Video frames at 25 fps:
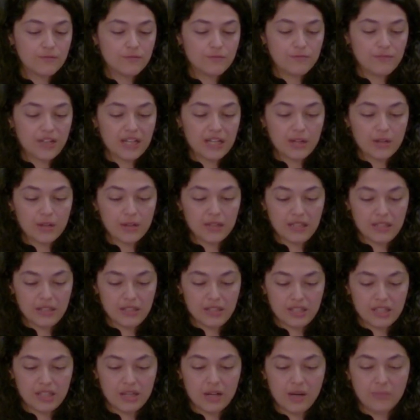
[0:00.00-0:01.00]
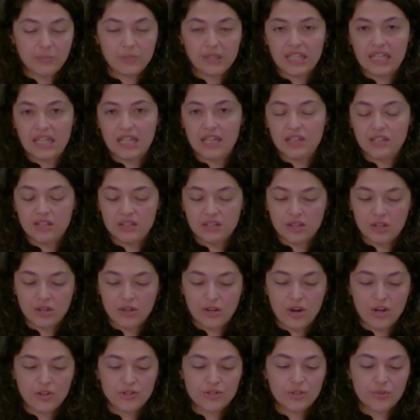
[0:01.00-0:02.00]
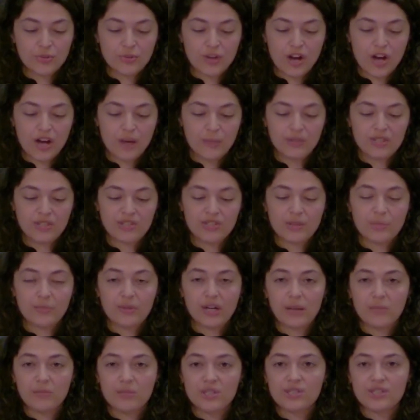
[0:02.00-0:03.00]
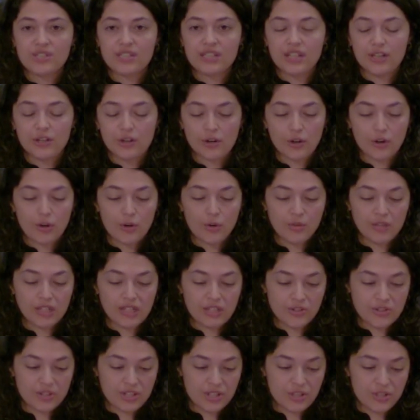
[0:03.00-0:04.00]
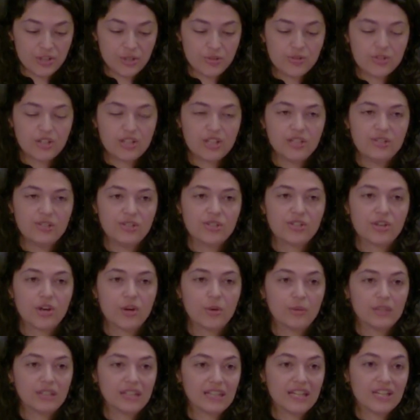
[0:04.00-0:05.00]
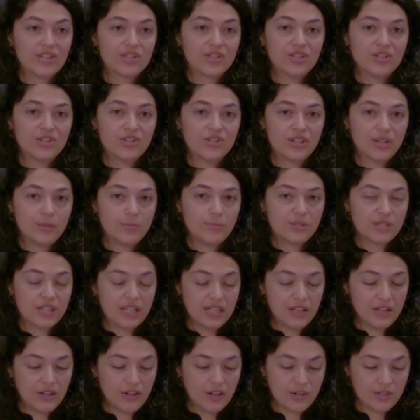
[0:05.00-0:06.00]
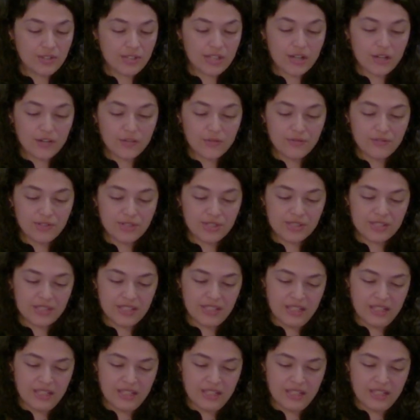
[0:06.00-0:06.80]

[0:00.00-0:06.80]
varied, complicated, and all too common supremacy in our own institutions, our relationships, and in ourselves.